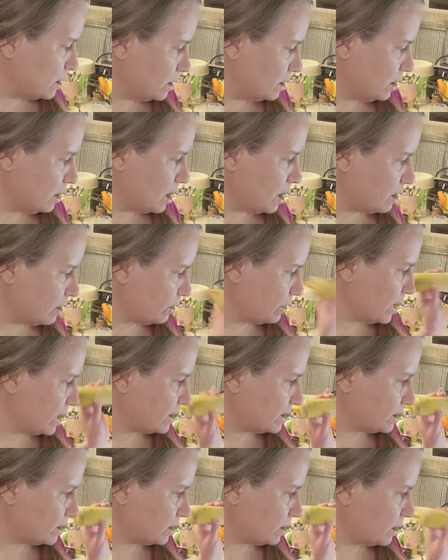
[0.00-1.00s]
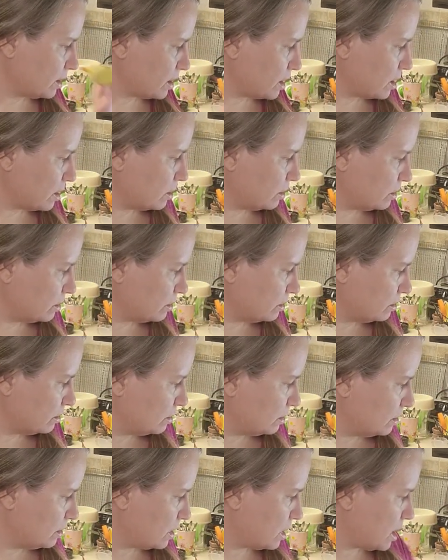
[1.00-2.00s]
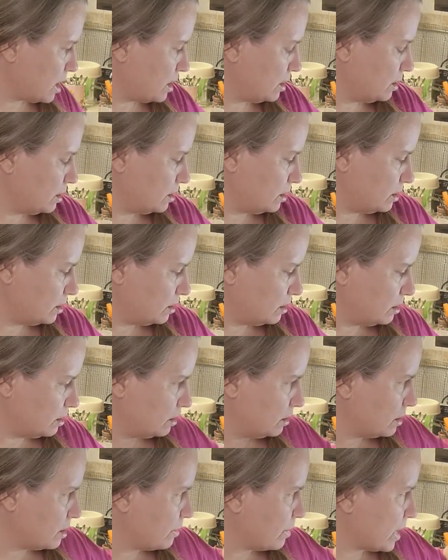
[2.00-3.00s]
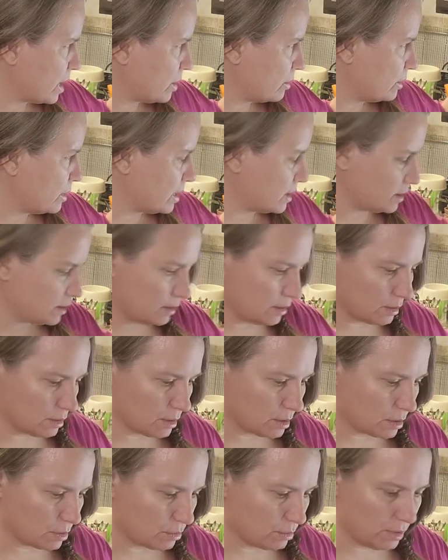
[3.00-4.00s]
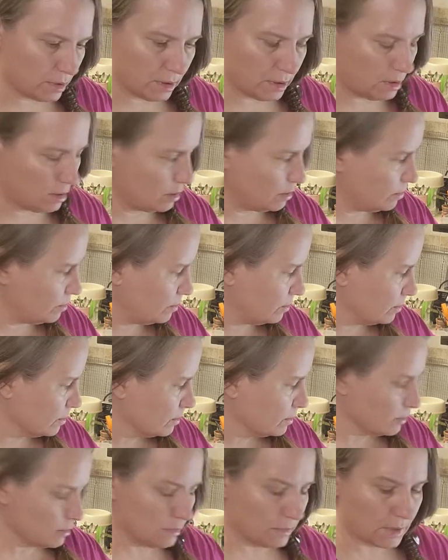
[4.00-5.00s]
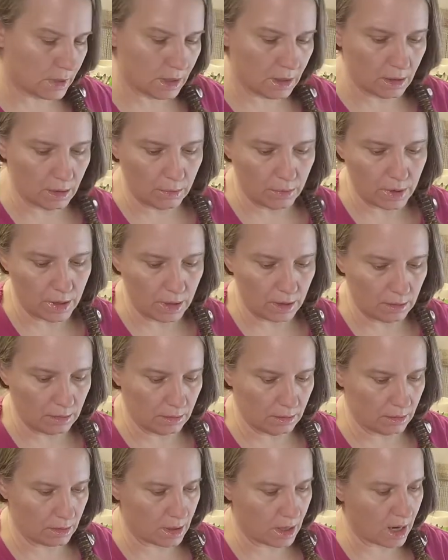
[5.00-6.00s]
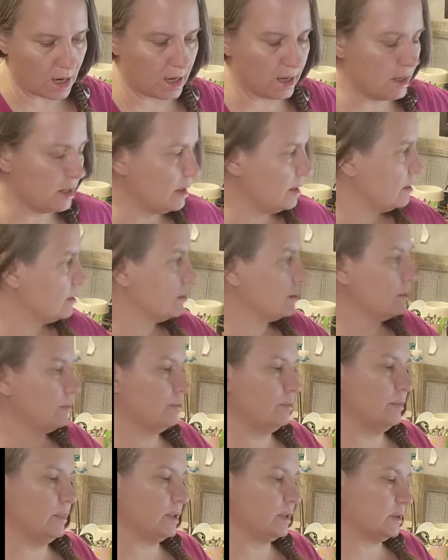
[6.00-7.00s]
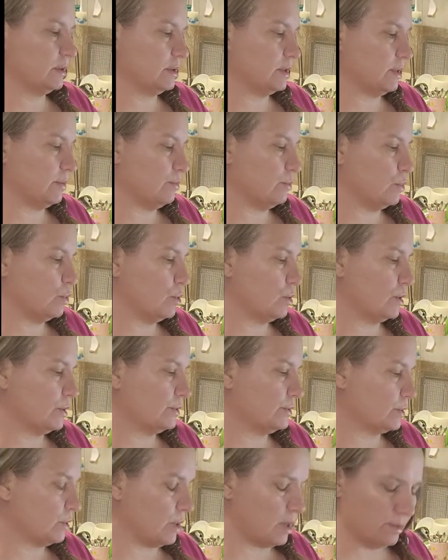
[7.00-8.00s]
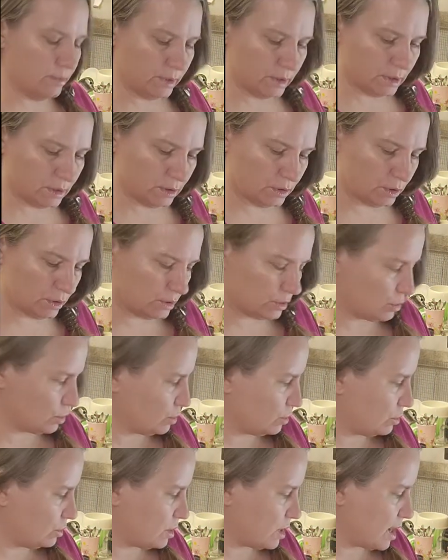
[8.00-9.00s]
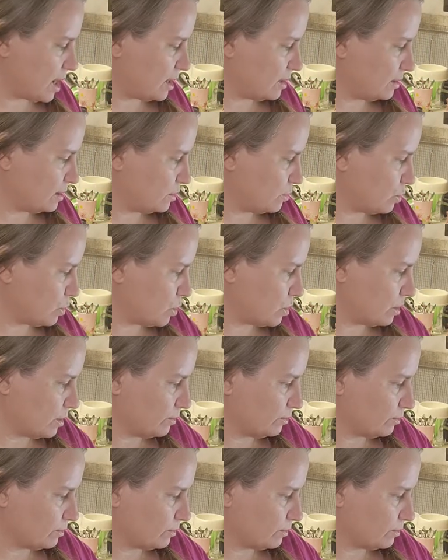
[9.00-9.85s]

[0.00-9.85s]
yellow has silicone and the brown has silicone in it. You know what? I mixed up more, so I'm going to just add some more.